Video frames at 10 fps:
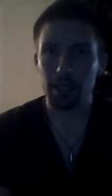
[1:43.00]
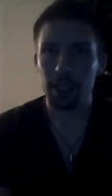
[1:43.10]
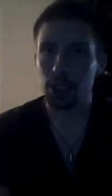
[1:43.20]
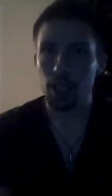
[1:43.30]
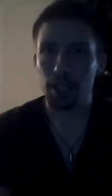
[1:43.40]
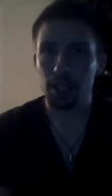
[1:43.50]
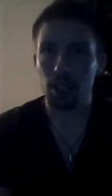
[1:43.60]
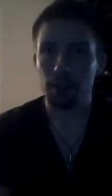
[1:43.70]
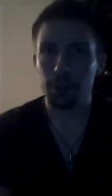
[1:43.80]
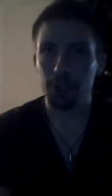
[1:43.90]
in shock and
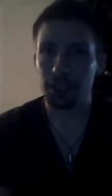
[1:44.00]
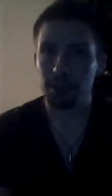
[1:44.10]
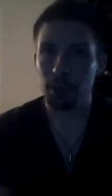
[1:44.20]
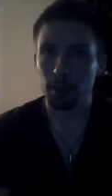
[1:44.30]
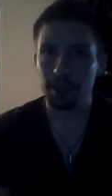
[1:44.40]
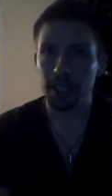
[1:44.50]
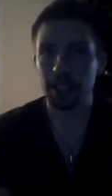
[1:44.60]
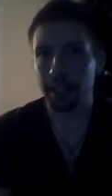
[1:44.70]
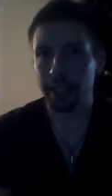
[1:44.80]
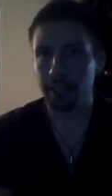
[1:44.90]
awe for just a moment,
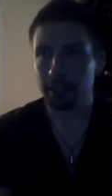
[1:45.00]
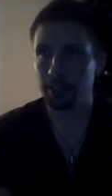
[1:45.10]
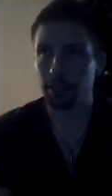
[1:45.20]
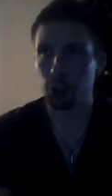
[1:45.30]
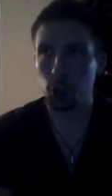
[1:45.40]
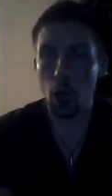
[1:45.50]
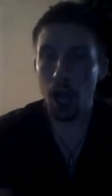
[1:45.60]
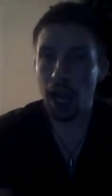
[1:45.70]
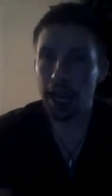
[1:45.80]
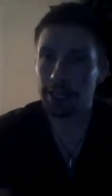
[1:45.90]
and then
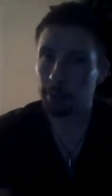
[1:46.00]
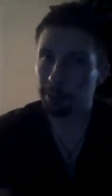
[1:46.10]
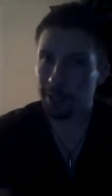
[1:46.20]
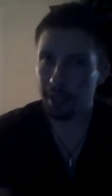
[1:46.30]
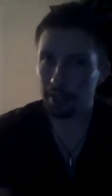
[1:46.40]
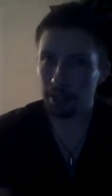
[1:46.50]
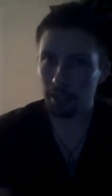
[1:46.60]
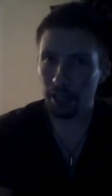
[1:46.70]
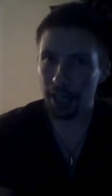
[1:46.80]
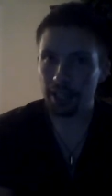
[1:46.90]
try to pretend
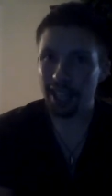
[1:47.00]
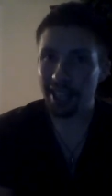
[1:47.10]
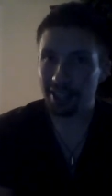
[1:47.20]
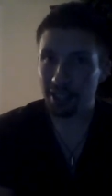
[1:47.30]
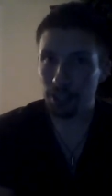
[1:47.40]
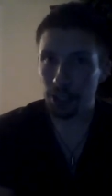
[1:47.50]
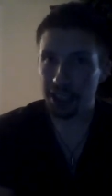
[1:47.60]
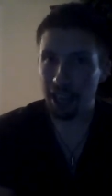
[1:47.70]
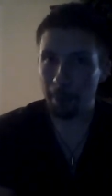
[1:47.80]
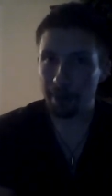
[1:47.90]
like that didn't
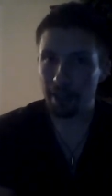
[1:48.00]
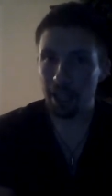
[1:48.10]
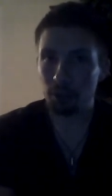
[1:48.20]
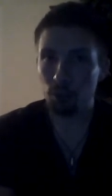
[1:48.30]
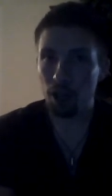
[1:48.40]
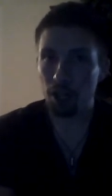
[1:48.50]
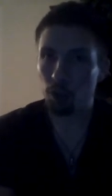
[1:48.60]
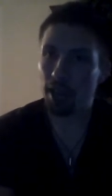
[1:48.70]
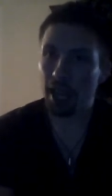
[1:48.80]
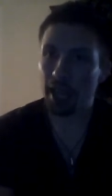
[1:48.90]
just happen and walk
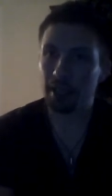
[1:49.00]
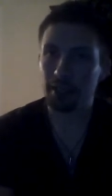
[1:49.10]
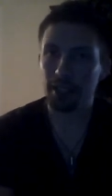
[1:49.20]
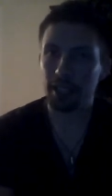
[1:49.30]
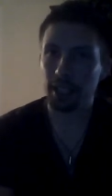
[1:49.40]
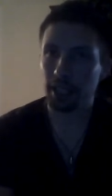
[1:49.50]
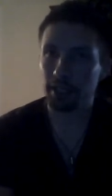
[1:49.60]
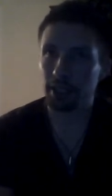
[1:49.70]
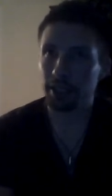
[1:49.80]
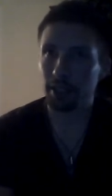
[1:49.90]
away,
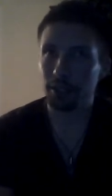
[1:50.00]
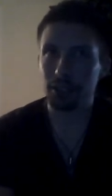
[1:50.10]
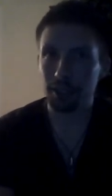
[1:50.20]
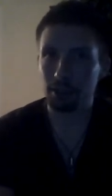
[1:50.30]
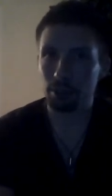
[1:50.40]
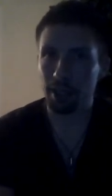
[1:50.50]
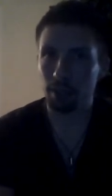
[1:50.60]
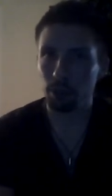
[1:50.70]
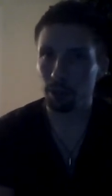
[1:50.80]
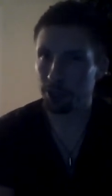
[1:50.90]
thinking that they're still right
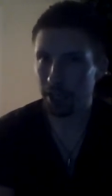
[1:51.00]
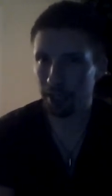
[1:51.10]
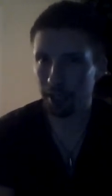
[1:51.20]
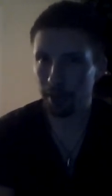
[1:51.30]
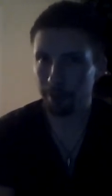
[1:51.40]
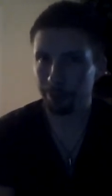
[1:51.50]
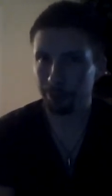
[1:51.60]
with what they did.